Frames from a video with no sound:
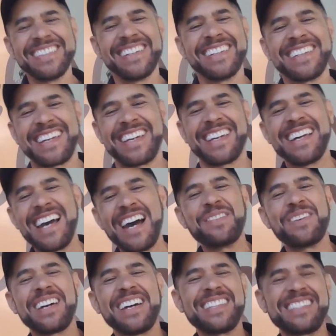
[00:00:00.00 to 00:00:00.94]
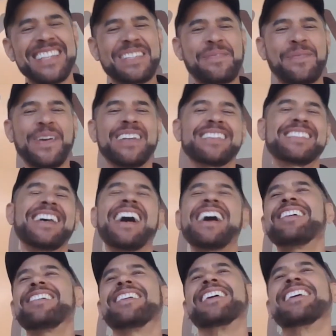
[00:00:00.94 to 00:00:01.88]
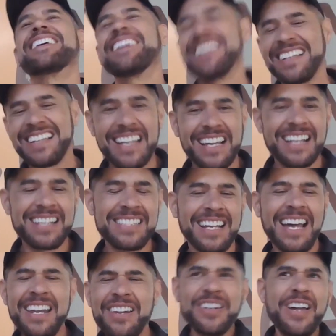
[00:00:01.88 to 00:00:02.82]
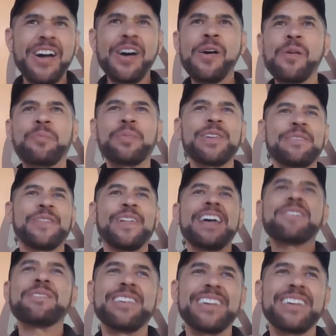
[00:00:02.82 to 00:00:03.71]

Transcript: Like, how do you take the peanuts out of it? It's like, I don't know, put a flavor on it.